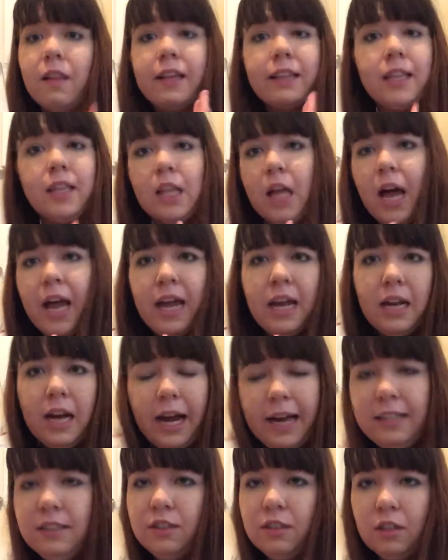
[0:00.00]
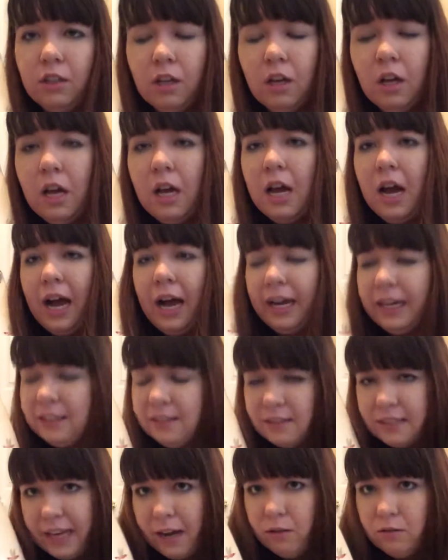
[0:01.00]
like the lion
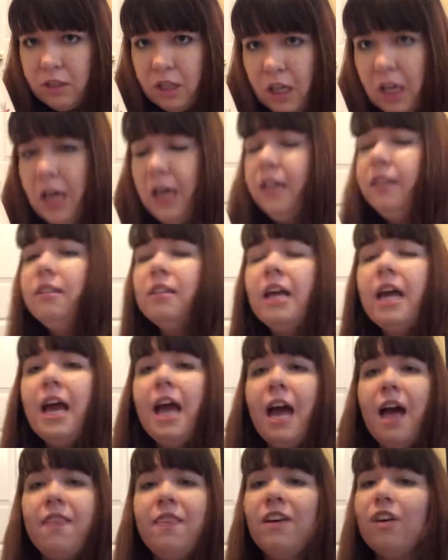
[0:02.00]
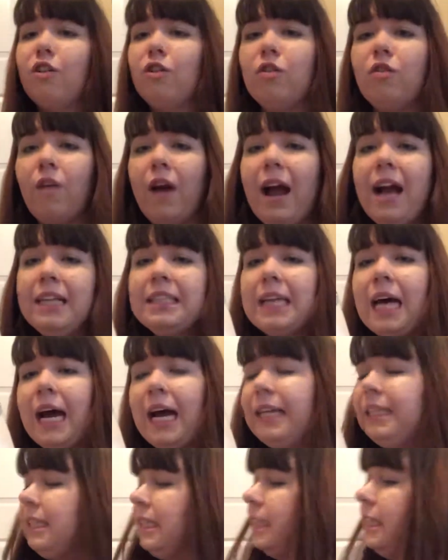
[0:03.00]
hides down to hunt, and the grass
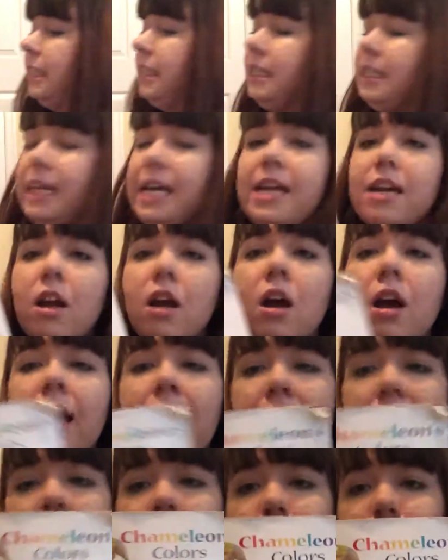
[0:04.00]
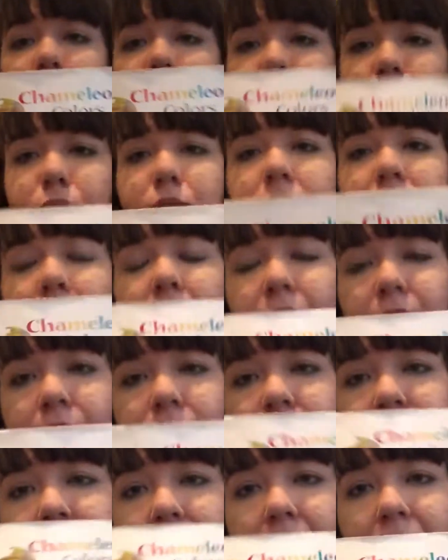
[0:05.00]
hides in the snake, animals use
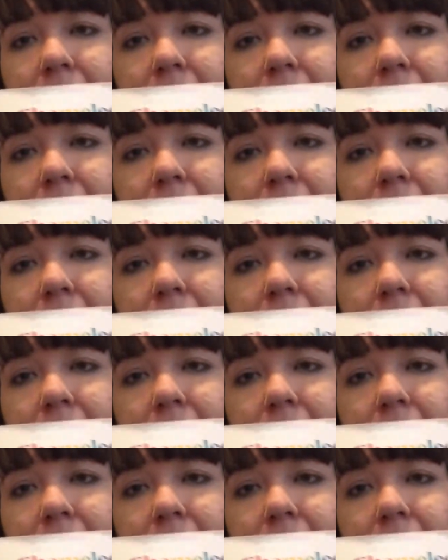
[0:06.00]
colors to